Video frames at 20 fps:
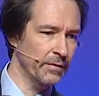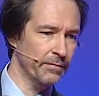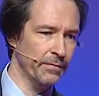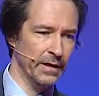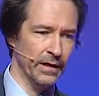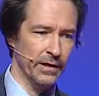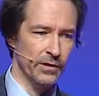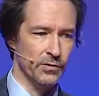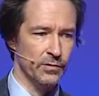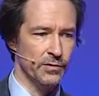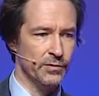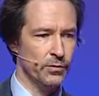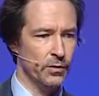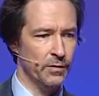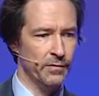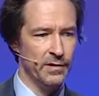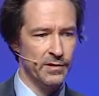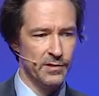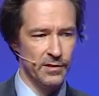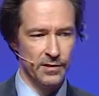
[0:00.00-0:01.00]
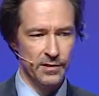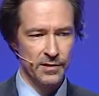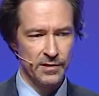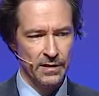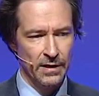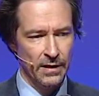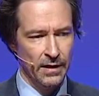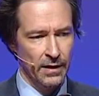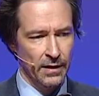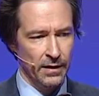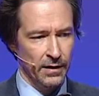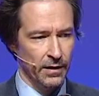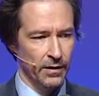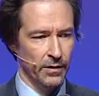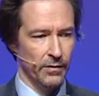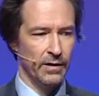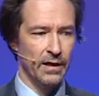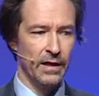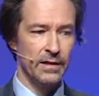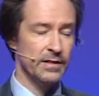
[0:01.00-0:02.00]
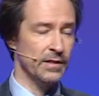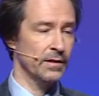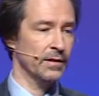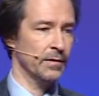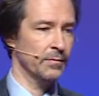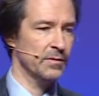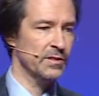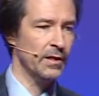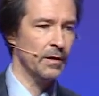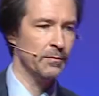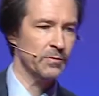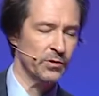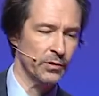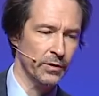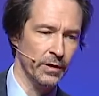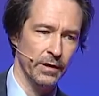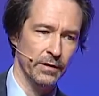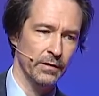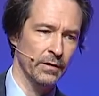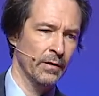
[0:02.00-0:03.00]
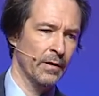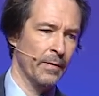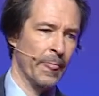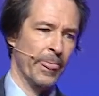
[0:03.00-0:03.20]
financial services, content consumption.